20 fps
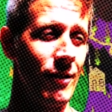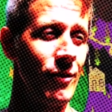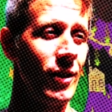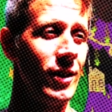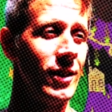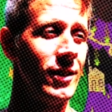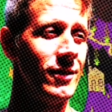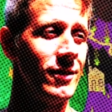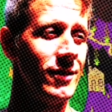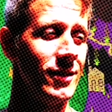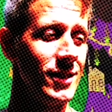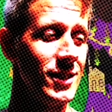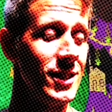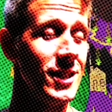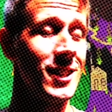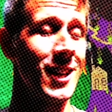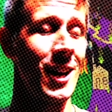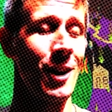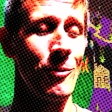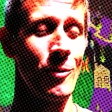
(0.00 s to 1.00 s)
everyone
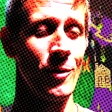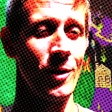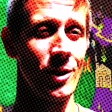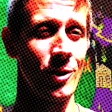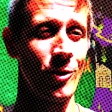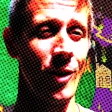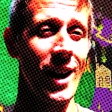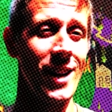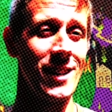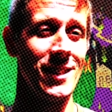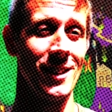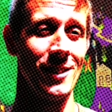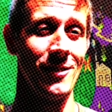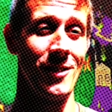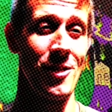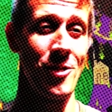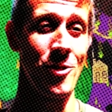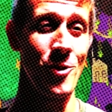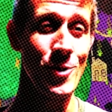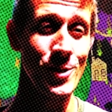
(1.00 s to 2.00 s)
did come with a great deal of
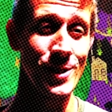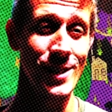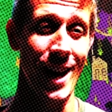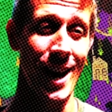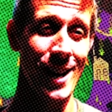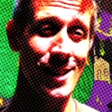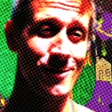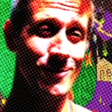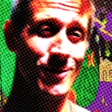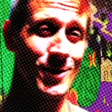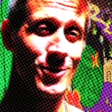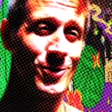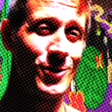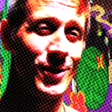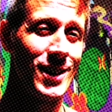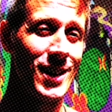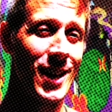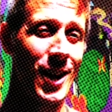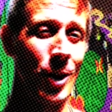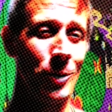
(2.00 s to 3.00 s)
enthusiasm which
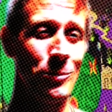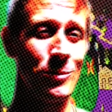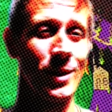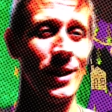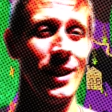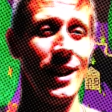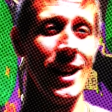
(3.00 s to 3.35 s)
really helped